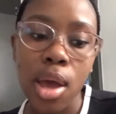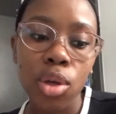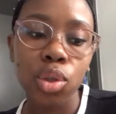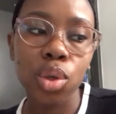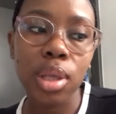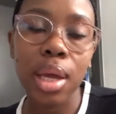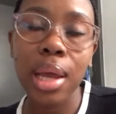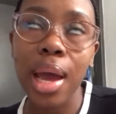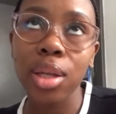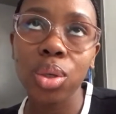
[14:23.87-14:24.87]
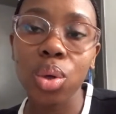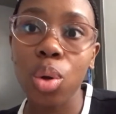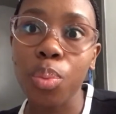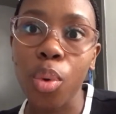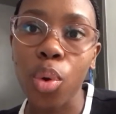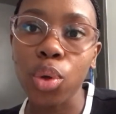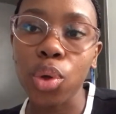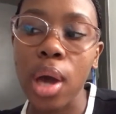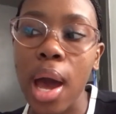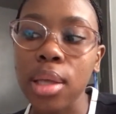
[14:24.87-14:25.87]
so that I do not bore you
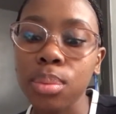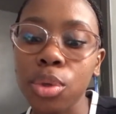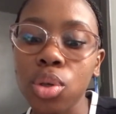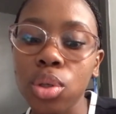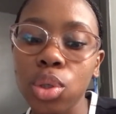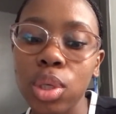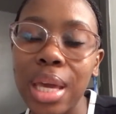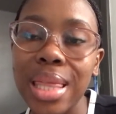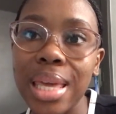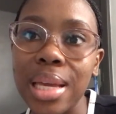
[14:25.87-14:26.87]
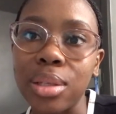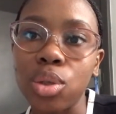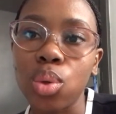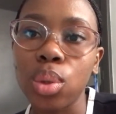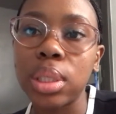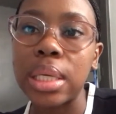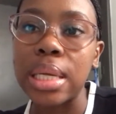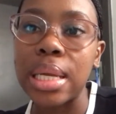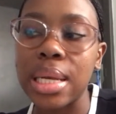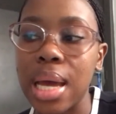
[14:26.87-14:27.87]
guys because today there is totally
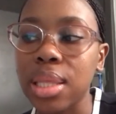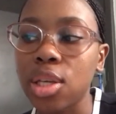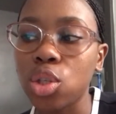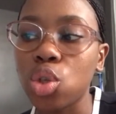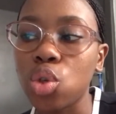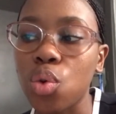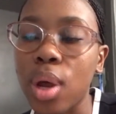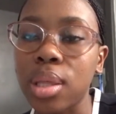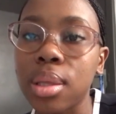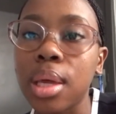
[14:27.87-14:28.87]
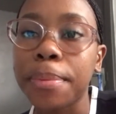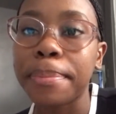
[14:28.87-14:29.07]
nothing to do rather than